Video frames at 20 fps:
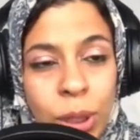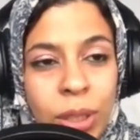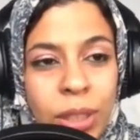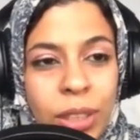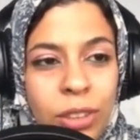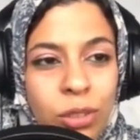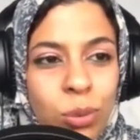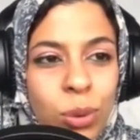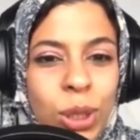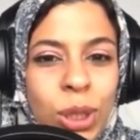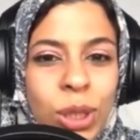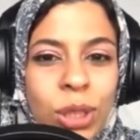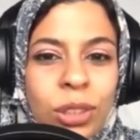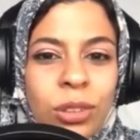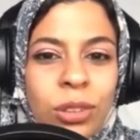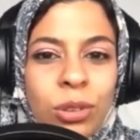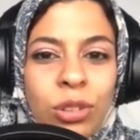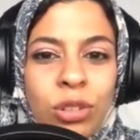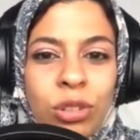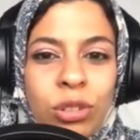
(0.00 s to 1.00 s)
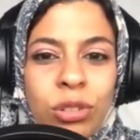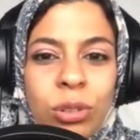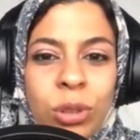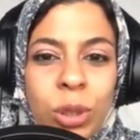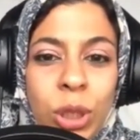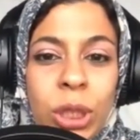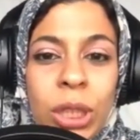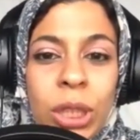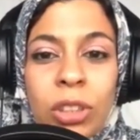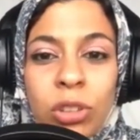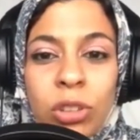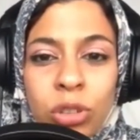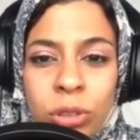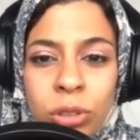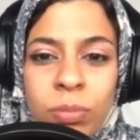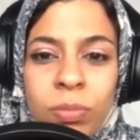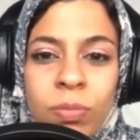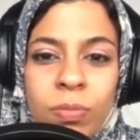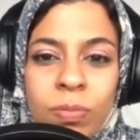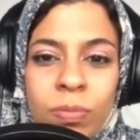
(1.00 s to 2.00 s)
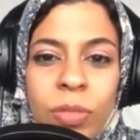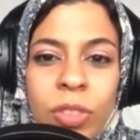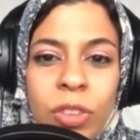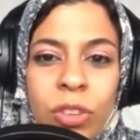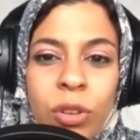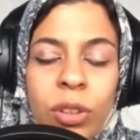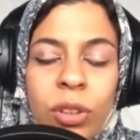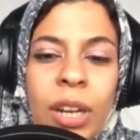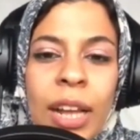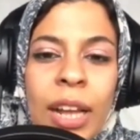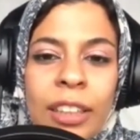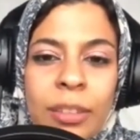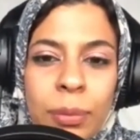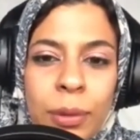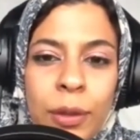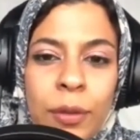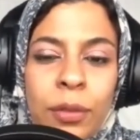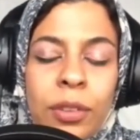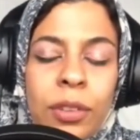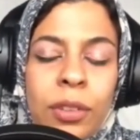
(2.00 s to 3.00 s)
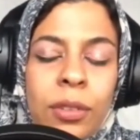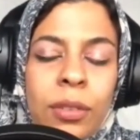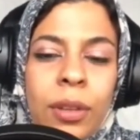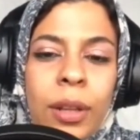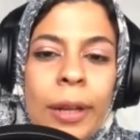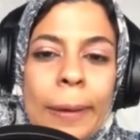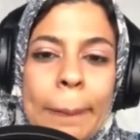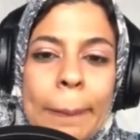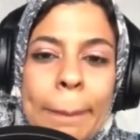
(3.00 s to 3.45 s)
iteration to change certain aspects of the design.